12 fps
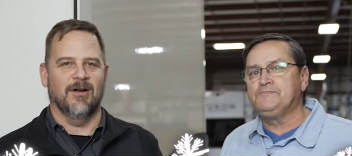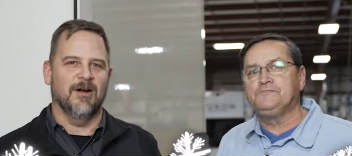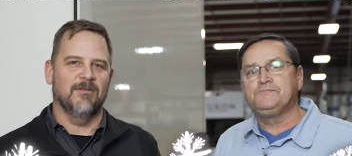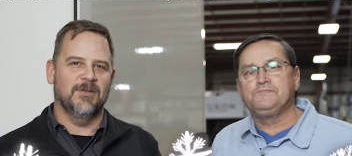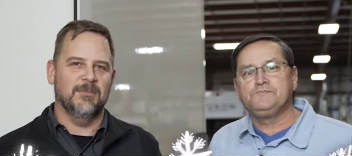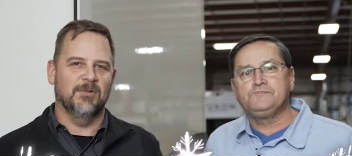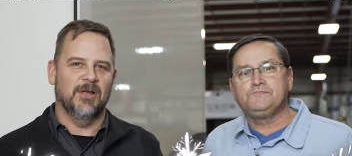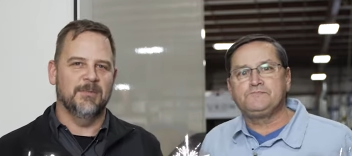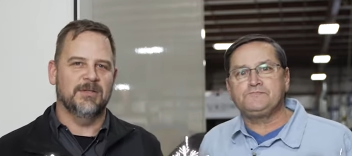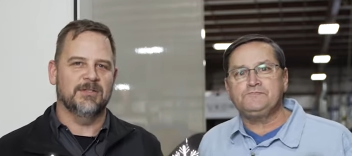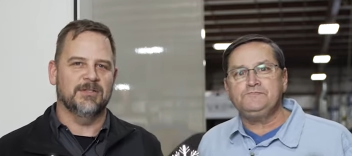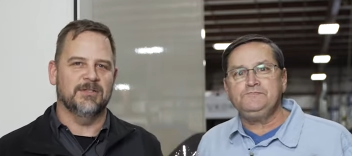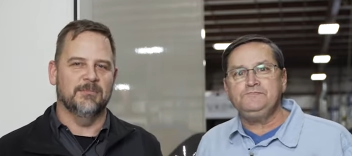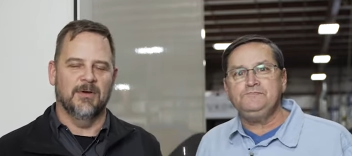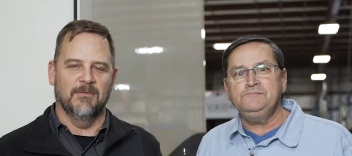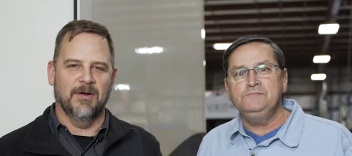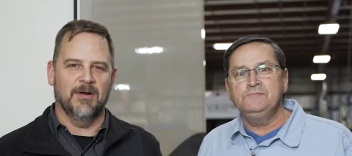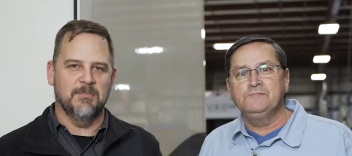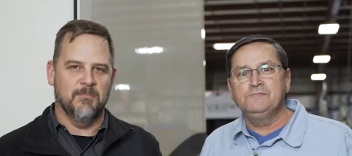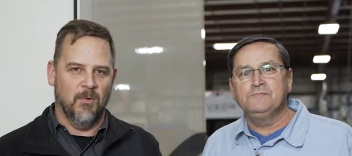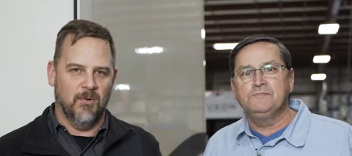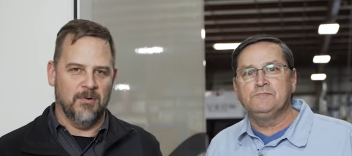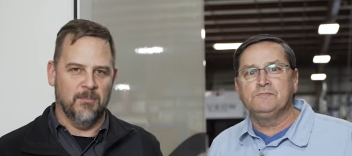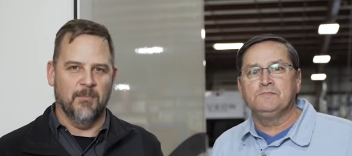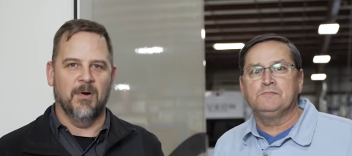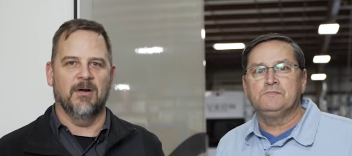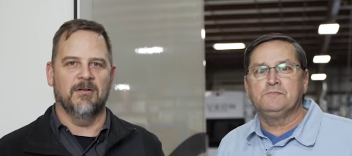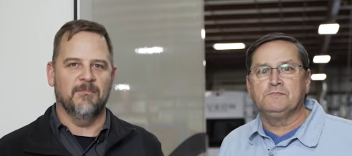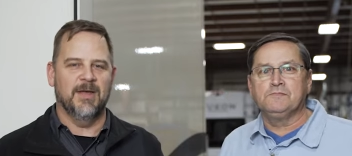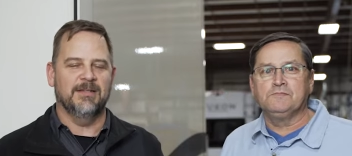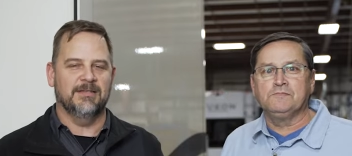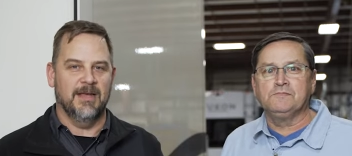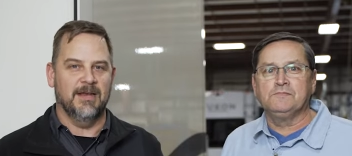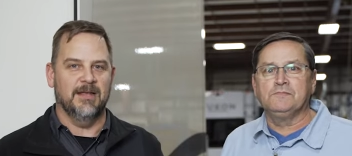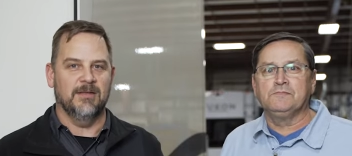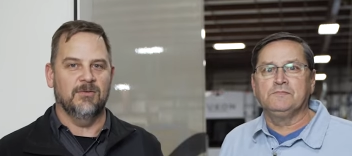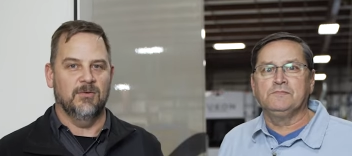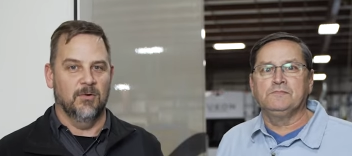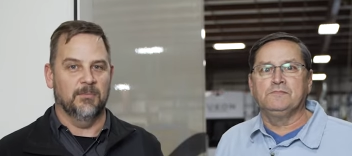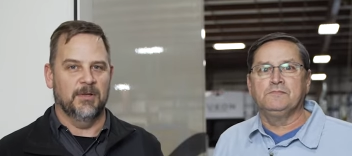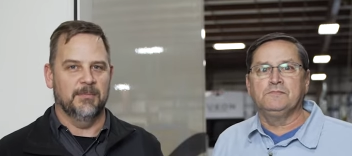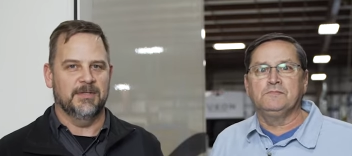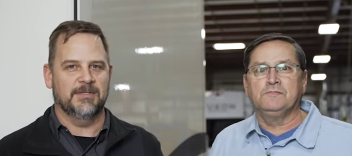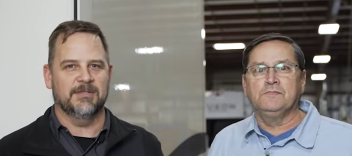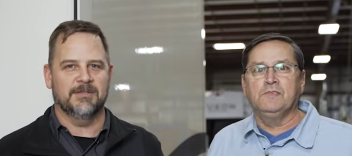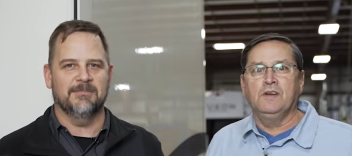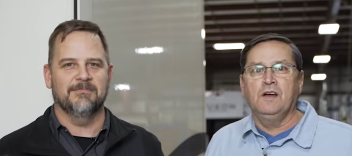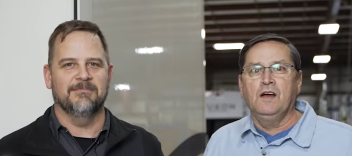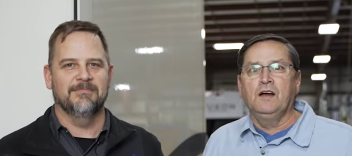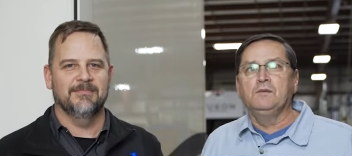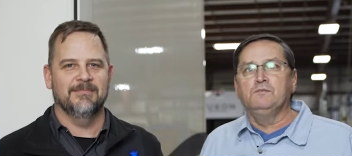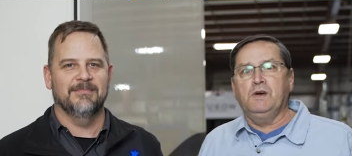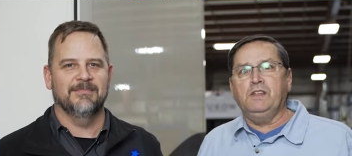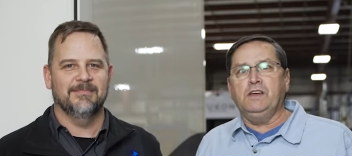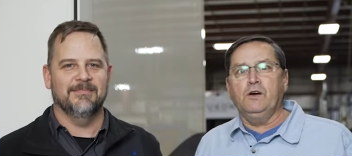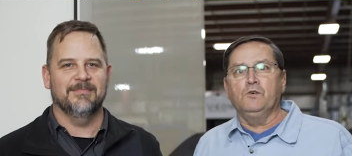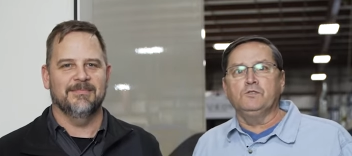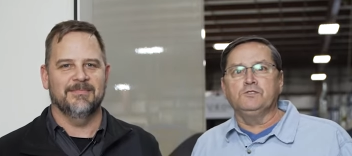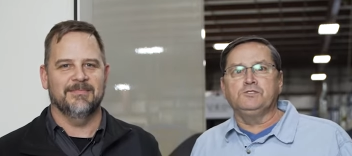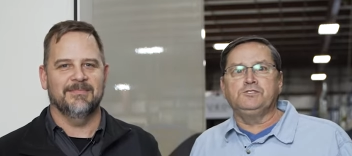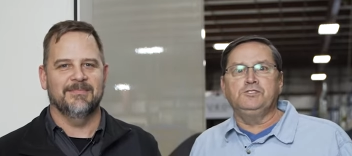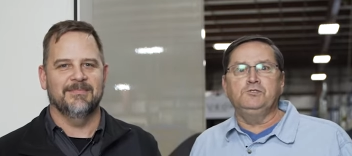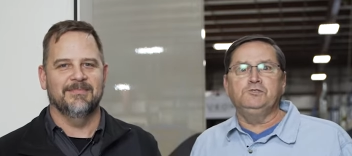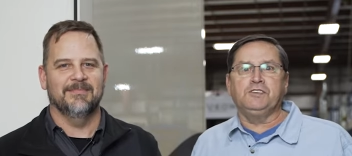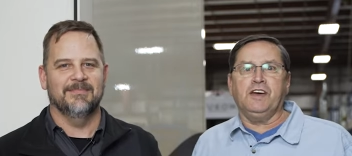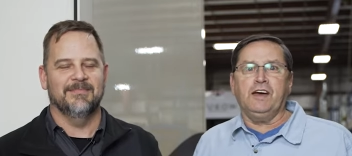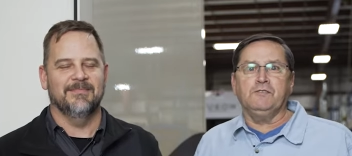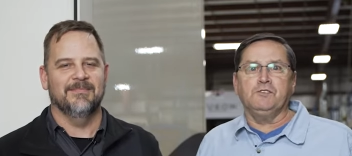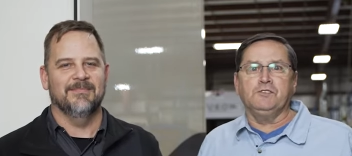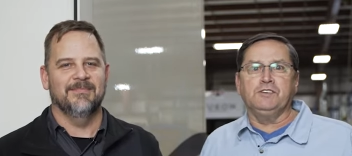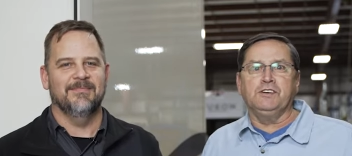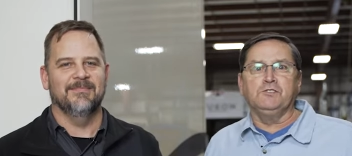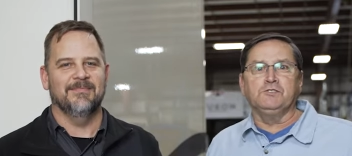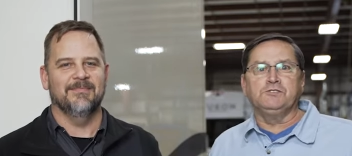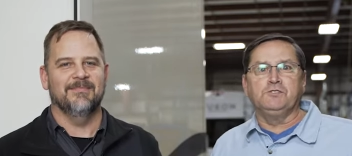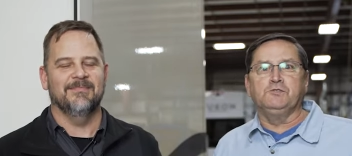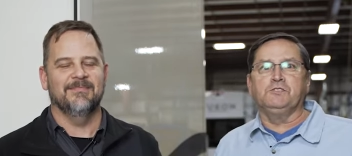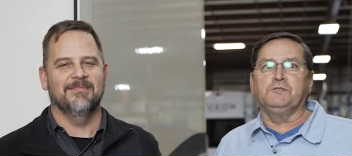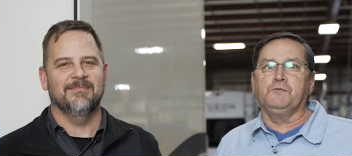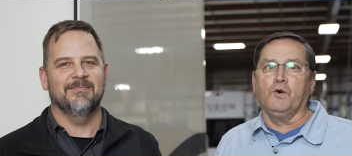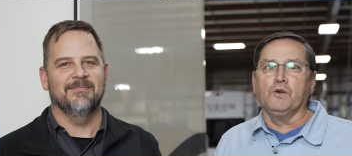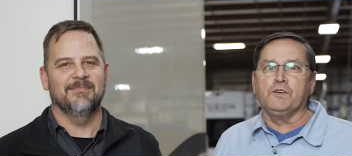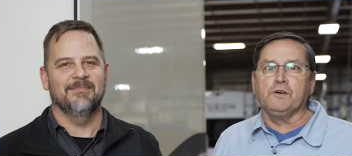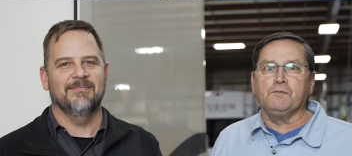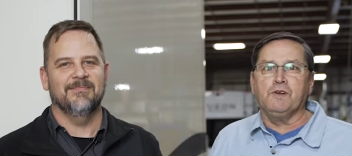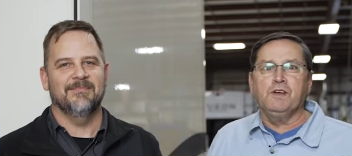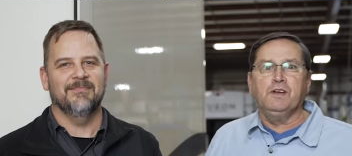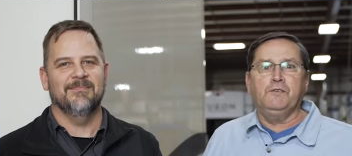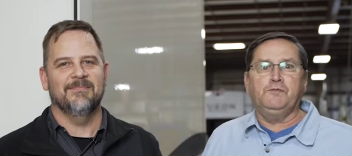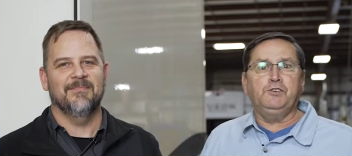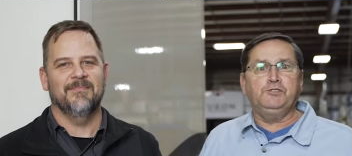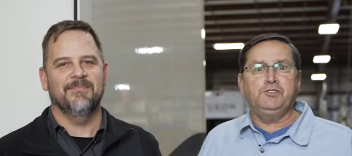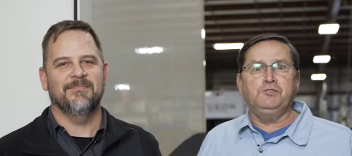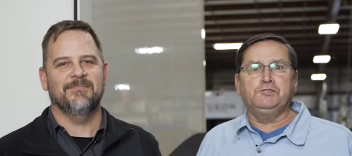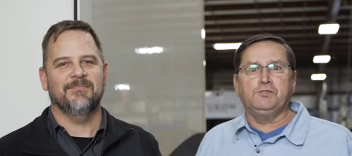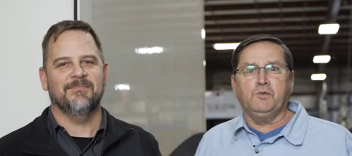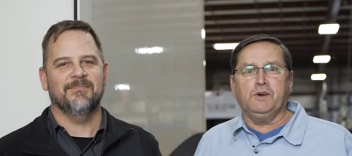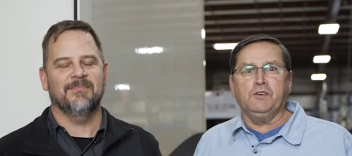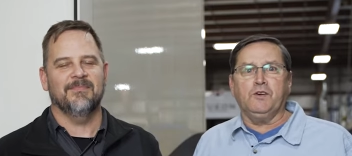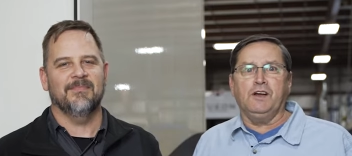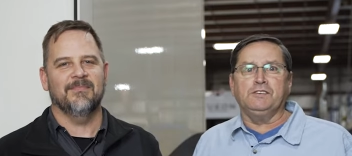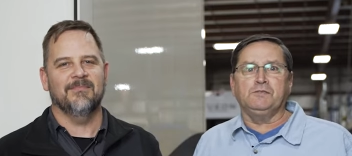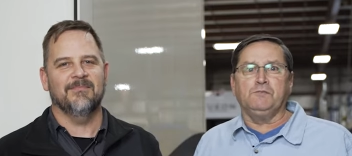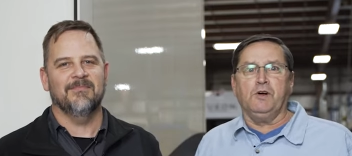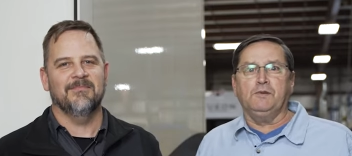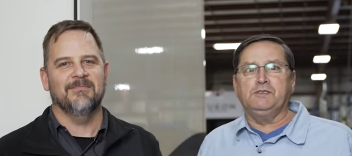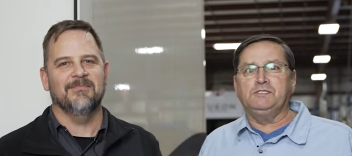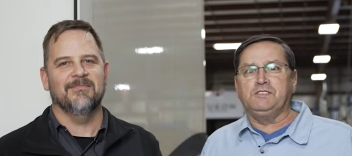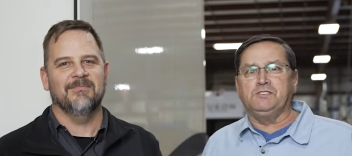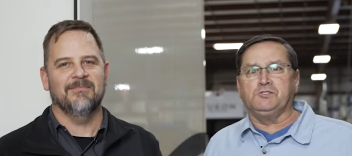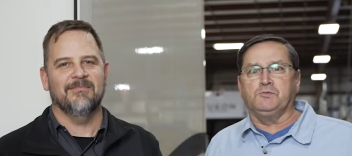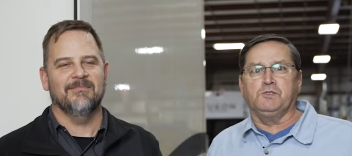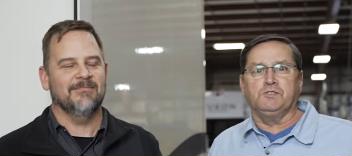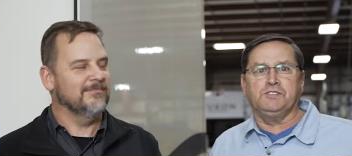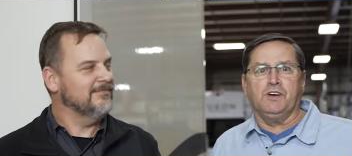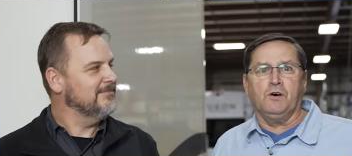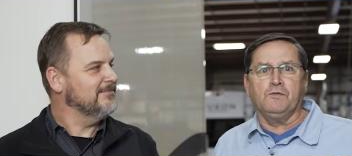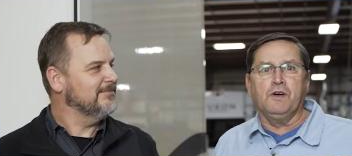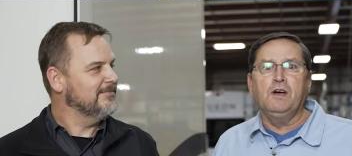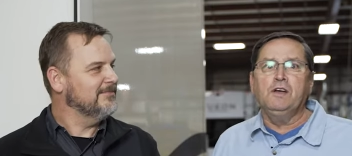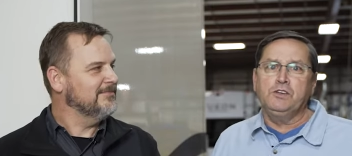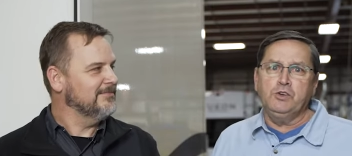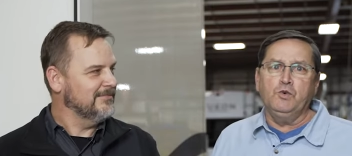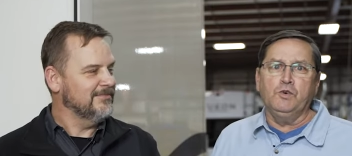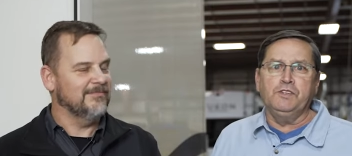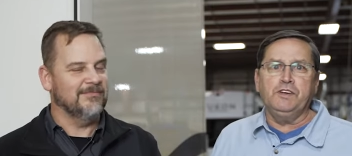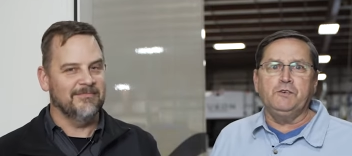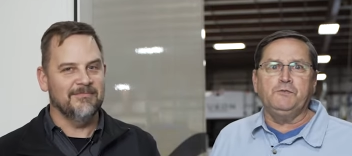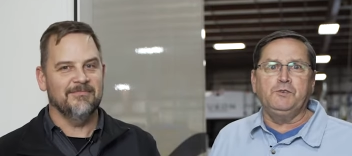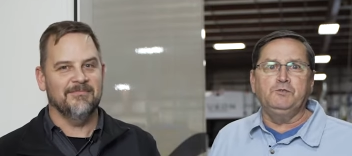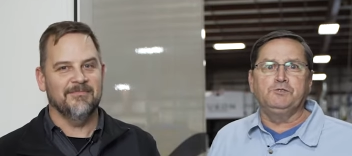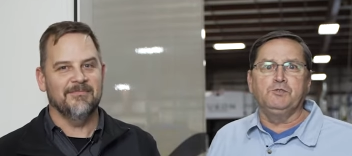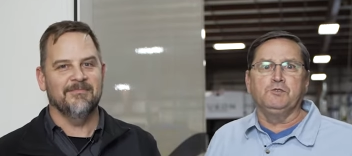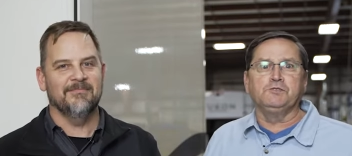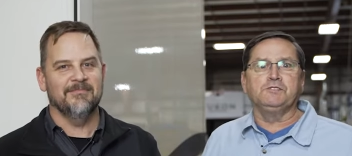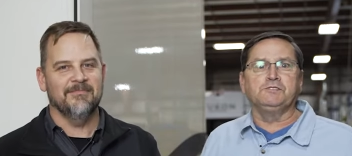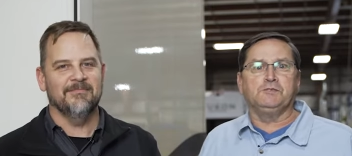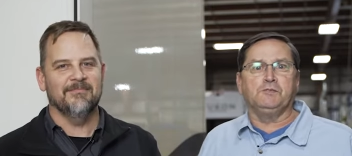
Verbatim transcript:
Speaker 1: your RV plumbing system, a very important part of maintaining your plumbing system. Many owners choose to
Speaker 2: have their dealers do this for them. If you choose to winterize the plumbing system yourself, you will need a few tools and